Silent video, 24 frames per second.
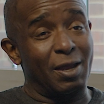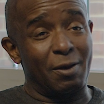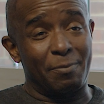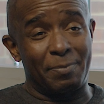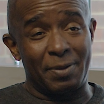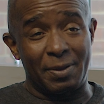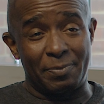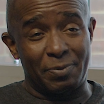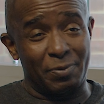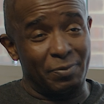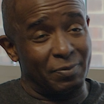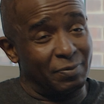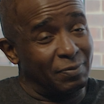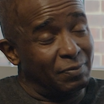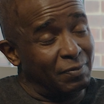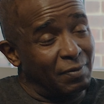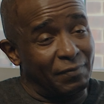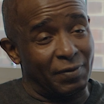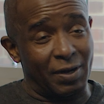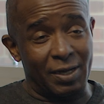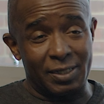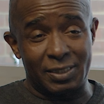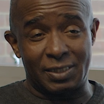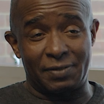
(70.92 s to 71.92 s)
help people with a
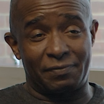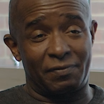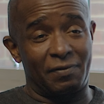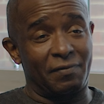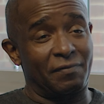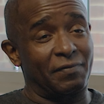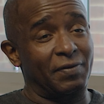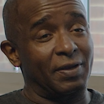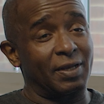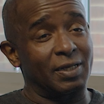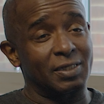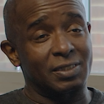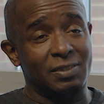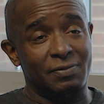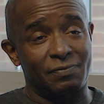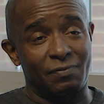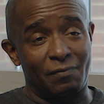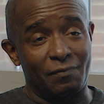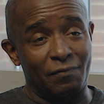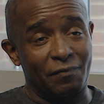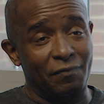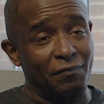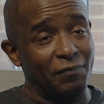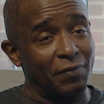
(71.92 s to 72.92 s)
variety of different things,
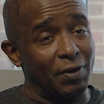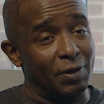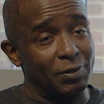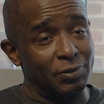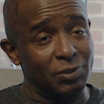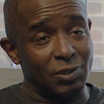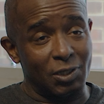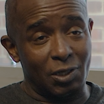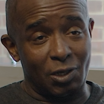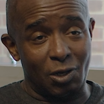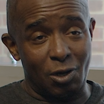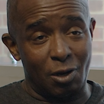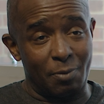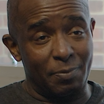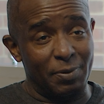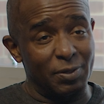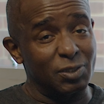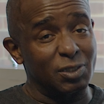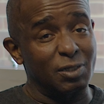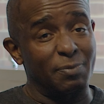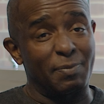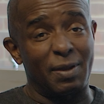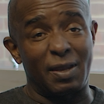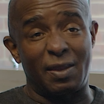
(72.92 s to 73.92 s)
from
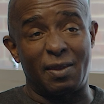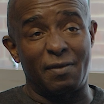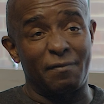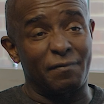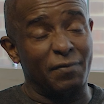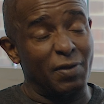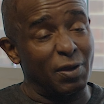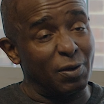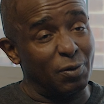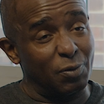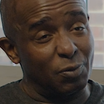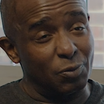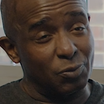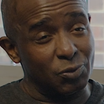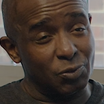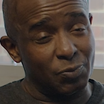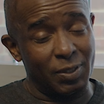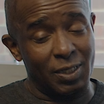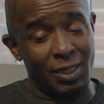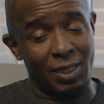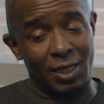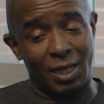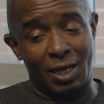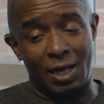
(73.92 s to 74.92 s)
photocopying to making phone calls
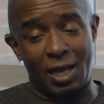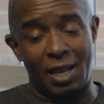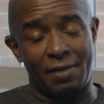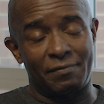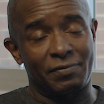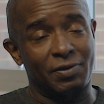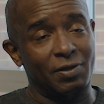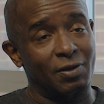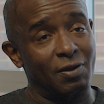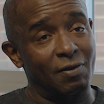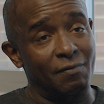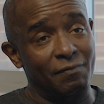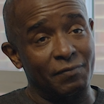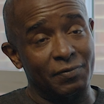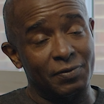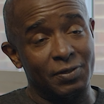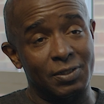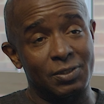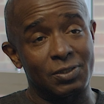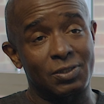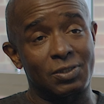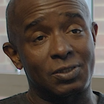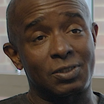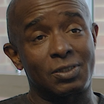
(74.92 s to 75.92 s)
where they don't have the
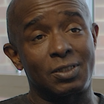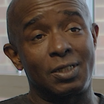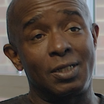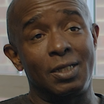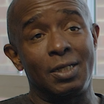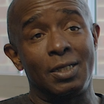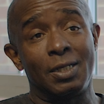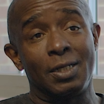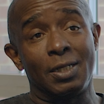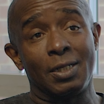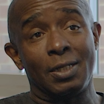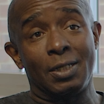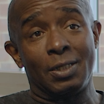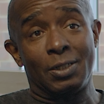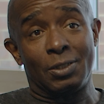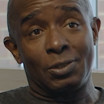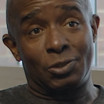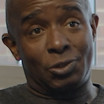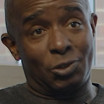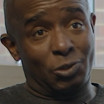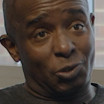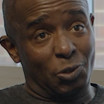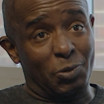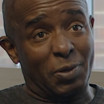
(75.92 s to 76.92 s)
confidence
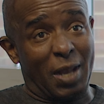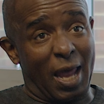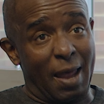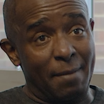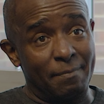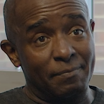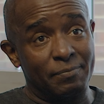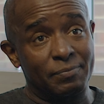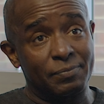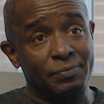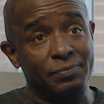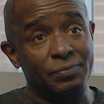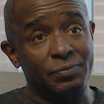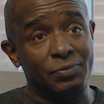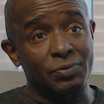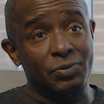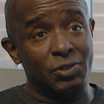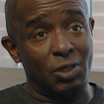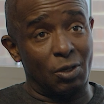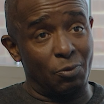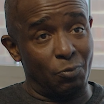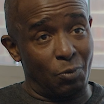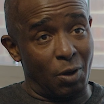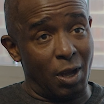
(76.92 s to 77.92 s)
to do that.
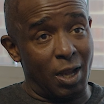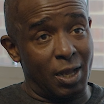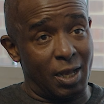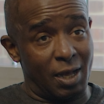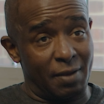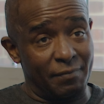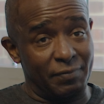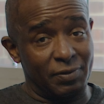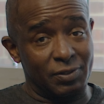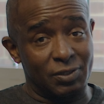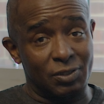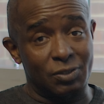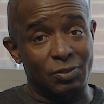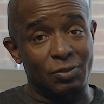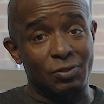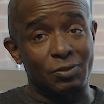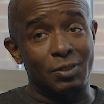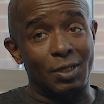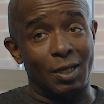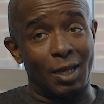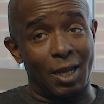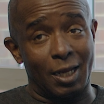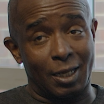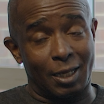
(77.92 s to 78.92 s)
So what I love is
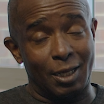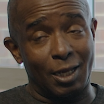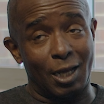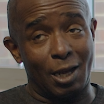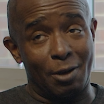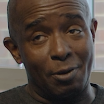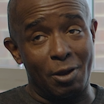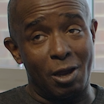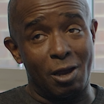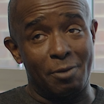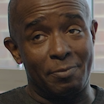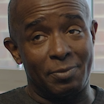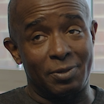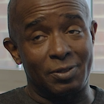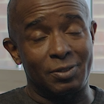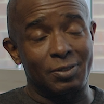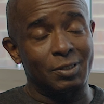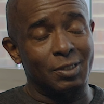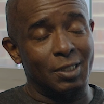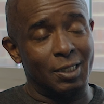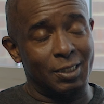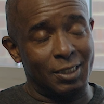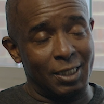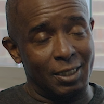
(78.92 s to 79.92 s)
that I can go home
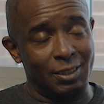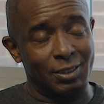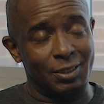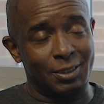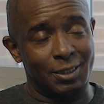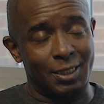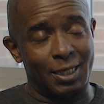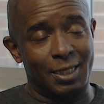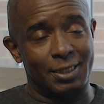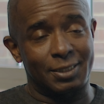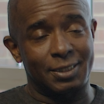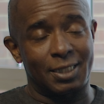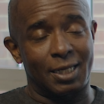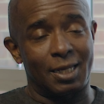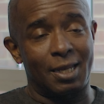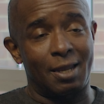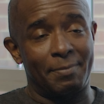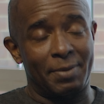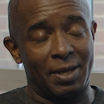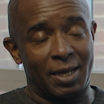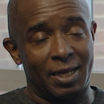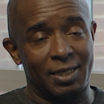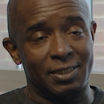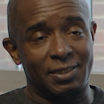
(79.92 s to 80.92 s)
and at the end of the day say I
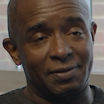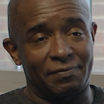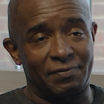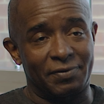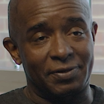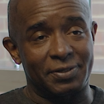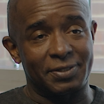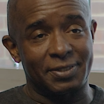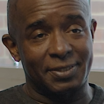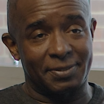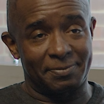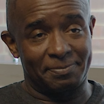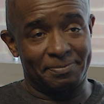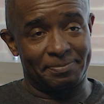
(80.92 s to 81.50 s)
make a difference.